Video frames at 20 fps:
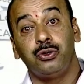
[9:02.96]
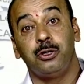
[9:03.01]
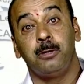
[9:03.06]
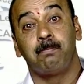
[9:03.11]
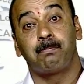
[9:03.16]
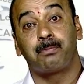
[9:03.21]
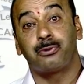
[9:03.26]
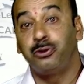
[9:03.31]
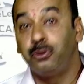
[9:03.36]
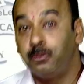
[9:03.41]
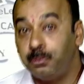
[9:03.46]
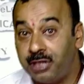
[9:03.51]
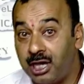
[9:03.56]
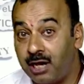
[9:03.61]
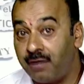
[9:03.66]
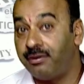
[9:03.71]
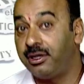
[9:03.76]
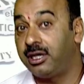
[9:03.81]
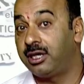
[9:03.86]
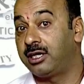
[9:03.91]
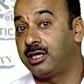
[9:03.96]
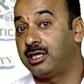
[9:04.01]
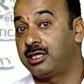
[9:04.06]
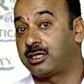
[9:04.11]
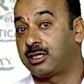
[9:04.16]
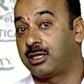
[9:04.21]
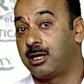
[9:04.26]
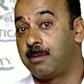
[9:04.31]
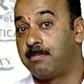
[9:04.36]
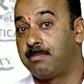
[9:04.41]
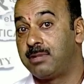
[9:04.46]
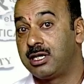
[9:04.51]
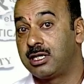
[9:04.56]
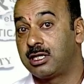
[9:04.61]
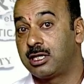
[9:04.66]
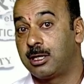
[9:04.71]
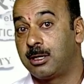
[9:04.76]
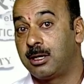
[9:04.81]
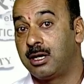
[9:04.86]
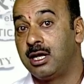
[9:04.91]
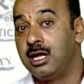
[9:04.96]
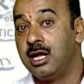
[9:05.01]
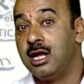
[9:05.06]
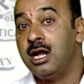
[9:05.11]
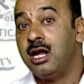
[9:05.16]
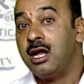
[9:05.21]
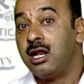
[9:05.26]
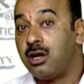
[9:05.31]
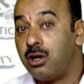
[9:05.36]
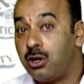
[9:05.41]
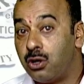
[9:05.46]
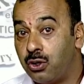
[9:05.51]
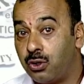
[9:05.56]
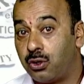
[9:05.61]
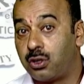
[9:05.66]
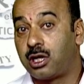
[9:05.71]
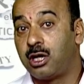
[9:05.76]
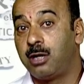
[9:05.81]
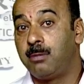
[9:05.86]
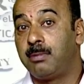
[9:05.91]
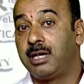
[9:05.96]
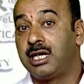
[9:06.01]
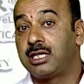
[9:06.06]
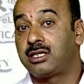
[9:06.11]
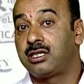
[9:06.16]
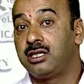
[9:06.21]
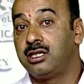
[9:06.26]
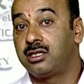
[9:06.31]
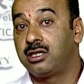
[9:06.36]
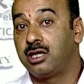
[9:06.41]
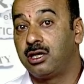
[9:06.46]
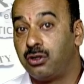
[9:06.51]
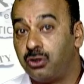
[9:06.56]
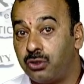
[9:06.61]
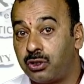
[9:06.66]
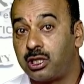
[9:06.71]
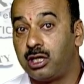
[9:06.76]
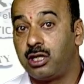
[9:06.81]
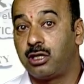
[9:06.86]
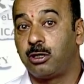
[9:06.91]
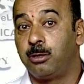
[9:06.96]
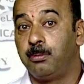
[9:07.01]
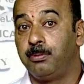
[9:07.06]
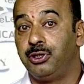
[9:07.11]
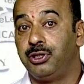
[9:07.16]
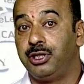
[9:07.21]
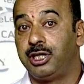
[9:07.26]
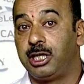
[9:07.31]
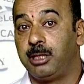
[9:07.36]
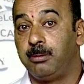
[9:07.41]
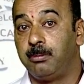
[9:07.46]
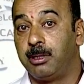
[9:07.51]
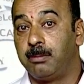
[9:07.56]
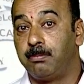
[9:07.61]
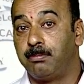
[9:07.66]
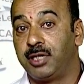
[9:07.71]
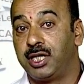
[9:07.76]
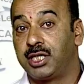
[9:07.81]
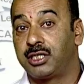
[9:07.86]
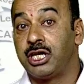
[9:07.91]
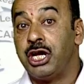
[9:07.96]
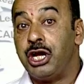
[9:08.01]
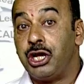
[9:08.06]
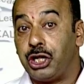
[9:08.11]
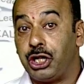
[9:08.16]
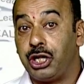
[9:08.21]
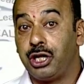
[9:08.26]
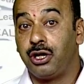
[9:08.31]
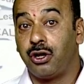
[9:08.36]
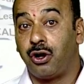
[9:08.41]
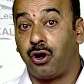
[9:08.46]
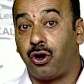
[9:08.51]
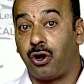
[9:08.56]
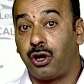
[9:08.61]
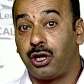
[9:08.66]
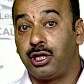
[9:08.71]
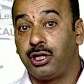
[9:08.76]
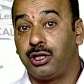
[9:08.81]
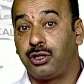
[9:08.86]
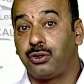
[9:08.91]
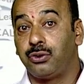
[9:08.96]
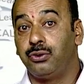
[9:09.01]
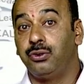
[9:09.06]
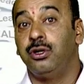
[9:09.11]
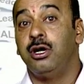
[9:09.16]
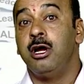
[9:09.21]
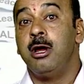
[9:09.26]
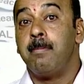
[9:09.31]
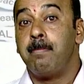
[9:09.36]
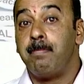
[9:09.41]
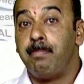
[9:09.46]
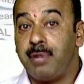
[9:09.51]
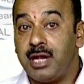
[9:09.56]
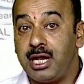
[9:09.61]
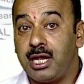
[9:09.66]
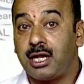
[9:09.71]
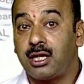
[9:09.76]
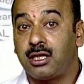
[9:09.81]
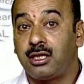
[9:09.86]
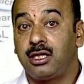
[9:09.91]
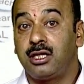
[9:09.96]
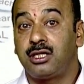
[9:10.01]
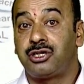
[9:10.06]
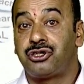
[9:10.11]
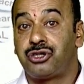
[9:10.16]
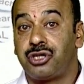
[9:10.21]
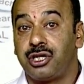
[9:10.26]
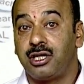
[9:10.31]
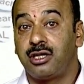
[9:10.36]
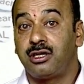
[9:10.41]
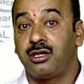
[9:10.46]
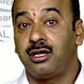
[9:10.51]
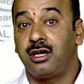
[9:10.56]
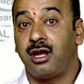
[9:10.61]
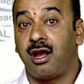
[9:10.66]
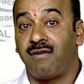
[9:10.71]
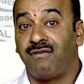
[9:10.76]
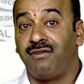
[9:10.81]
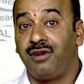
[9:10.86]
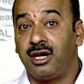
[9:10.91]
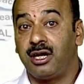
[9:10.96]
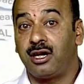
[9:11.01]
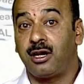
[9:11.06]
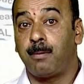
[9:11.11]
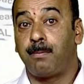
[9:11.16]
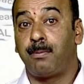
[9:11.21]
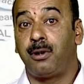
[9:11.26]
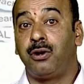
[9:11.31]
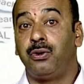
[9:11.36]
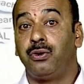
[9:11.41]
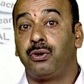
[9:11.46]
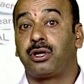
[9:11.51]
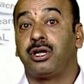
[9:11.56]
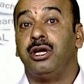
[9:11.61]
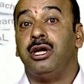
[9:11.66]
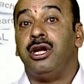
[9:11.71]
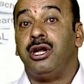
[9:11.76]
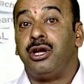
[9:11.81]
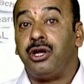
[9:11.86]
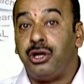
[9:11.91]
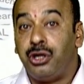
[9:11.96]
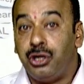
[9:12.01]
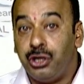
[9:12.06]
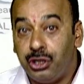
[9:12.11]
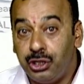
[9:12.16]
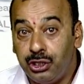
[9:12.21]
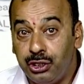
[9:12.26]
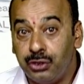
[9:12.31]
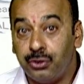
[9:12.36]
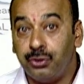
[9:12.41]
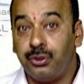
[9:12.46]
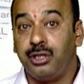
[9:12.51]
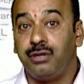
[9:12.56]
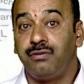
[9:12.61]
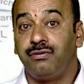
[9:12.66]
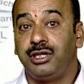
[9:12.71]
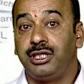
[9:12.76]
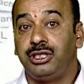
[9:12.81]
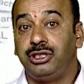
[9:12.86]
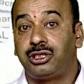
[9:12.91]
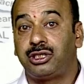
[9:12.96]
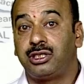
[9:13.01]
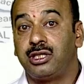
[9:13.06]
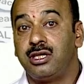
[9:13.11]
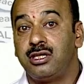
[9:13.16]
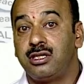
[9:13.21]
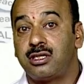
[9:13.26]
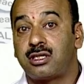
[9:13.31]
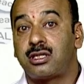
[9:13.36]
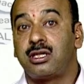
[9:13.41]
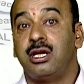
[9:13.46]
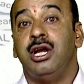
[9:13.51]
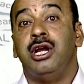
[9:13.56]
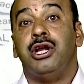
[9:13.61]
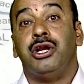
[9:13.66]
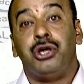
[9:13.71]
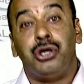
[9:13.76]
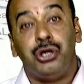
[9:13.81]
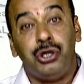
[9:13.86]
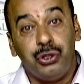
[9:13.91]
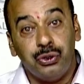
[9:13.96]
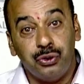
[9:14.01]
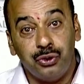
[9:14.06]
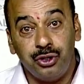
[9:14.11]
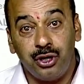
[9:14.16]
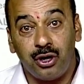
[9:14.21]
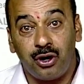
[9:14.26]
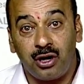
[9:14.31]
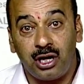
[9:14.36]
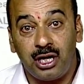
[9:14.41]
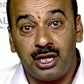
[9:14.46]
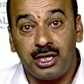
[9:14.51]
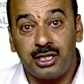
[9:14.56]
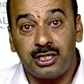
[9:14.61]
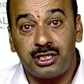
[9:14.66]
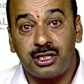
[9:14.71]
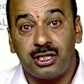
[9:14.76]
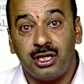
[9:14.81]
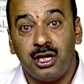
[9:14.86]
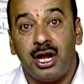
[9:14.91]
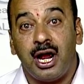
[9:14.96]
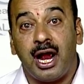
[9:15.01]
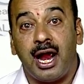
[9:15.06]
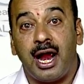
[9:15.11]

to improve the awareness among the local masses, the local community members in order to make the children aware about new inventions, new knowledge